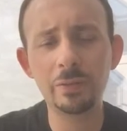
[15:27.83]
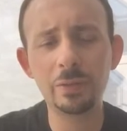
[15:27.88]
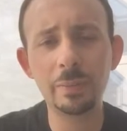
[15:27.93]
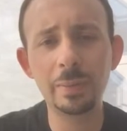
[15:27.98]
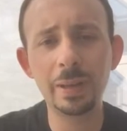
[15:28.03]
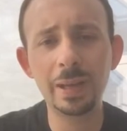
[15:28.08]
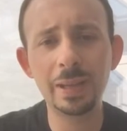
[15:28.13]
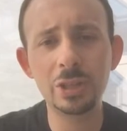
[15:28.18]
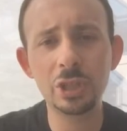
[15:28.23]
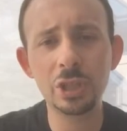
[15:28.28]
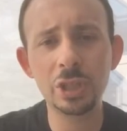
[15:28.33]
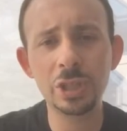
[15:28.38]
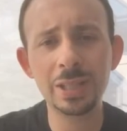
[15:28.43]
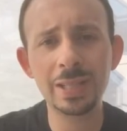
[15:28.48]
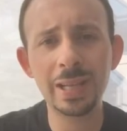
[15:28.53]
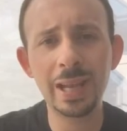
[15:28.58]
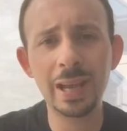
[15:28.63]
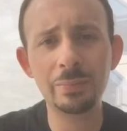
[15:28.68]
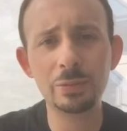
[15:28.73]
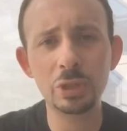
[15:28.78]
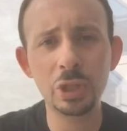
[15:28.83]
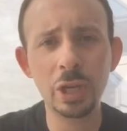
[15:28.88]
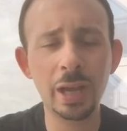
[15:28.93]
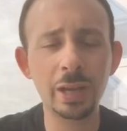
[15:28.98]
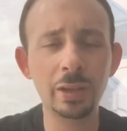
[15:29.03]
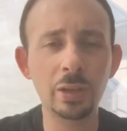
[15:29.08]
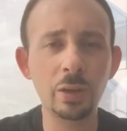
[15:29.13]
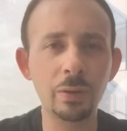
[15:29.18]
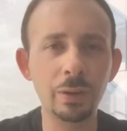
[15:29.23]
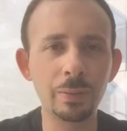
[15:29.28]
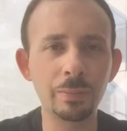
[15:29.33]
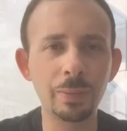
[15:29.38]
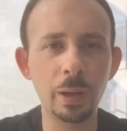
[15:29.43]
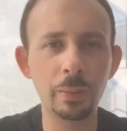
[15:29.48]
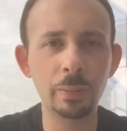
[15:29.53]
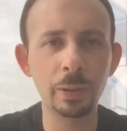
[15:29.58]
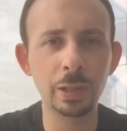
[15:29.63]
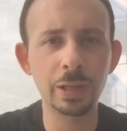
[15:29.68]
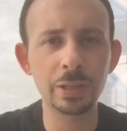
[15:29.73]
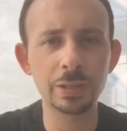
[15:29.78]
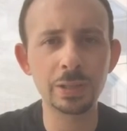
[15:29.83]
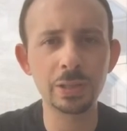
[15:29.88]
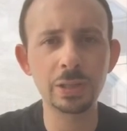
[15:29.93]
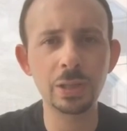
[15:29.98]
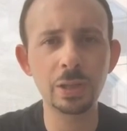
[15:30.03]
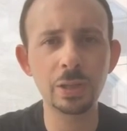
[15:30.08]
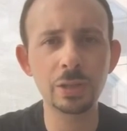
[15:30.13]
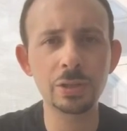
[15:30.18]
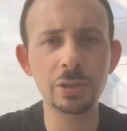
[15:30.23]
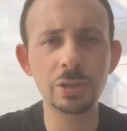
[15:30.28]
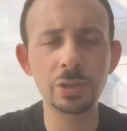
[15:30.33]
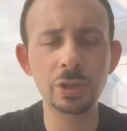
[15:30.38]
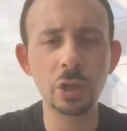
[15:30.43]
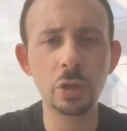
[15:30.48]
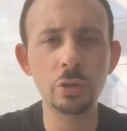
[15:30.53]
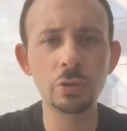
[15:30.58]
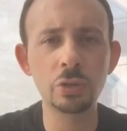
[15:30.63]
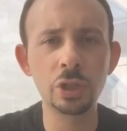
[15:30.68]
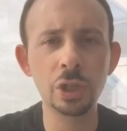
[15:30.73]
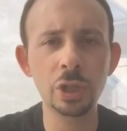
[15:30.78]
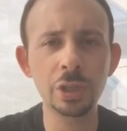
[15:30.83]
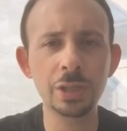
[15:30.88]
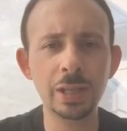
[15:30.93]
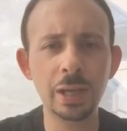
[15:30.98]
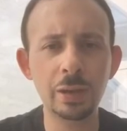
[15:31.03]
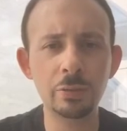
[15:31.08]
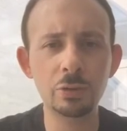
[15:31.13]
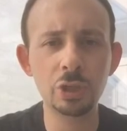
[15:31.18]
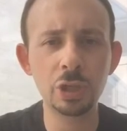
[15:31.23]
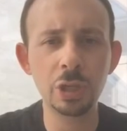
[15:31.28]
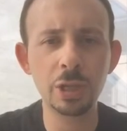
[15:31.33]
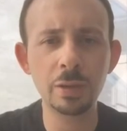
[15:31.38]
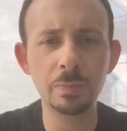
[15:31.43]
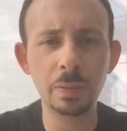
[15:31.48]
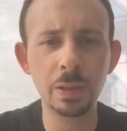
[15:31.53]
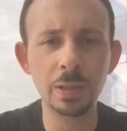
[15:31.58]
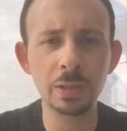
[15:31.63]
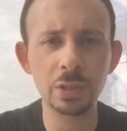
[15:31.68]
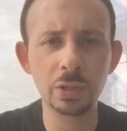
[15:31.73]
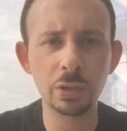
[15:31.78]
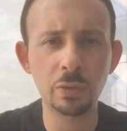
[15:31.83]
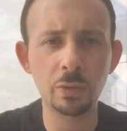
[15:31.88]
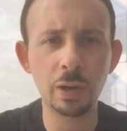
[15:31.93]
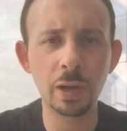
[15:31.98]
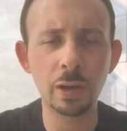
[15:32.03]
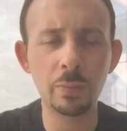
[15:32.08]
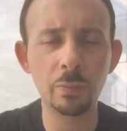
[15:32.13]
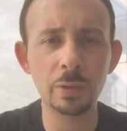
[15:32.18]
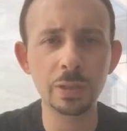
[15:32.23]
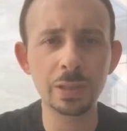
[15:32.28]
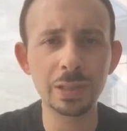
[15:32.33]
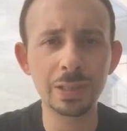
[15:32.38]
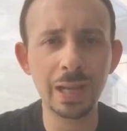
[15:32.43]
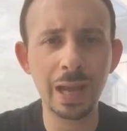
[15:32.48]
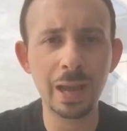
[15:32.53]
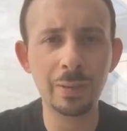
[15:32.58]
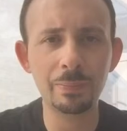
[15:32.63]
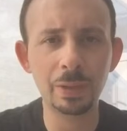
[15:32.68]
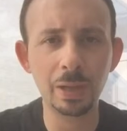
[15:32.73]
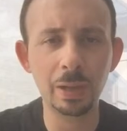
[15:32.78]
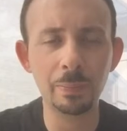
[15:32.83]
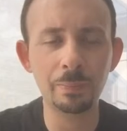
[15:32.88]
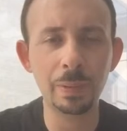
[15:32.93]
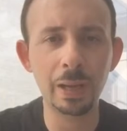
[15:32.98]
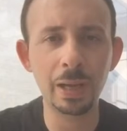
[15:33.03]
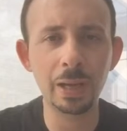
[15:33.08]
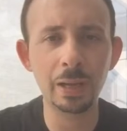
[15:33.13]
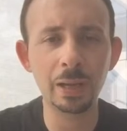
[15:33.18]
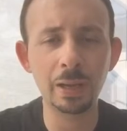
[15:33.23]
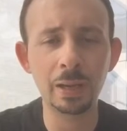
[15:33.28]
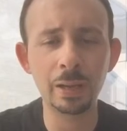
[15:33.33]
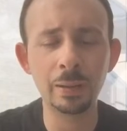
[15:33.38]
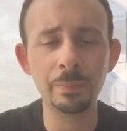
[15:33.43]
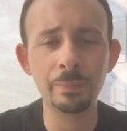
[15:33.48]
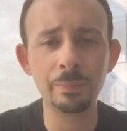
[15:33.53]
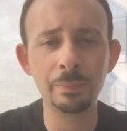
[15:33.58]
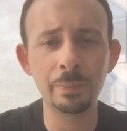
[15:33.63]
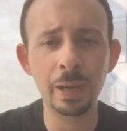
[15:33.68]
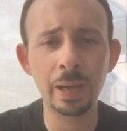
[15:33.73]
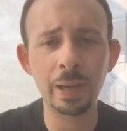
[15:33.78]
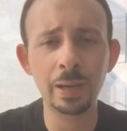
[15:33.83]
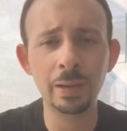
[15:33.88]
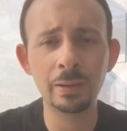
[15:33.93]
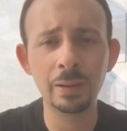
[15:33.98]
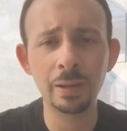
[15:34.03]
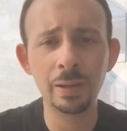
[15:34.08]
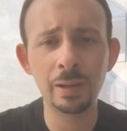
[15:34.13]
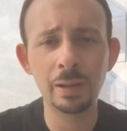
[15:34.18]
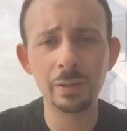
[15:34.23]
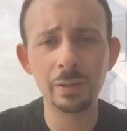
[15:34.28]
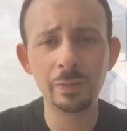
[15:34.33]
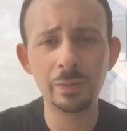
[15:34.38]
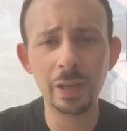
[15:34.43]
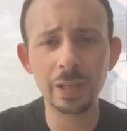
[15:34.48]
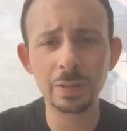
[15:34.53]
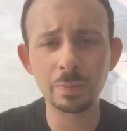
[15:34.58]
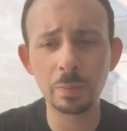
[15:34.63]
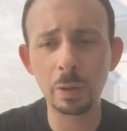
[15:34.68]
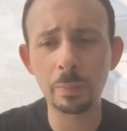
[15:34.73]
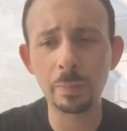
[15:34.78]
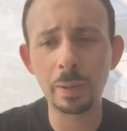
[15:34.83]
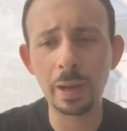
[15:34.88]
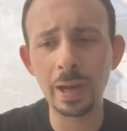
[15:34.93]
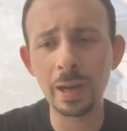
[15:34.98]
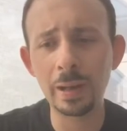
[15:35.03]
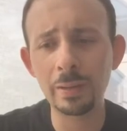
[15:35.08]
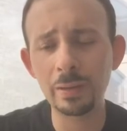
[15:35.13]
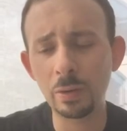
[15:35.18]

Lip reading: from Snapchat going public, because it's going to show just how cheap Instagram was snapped up by Facebook by.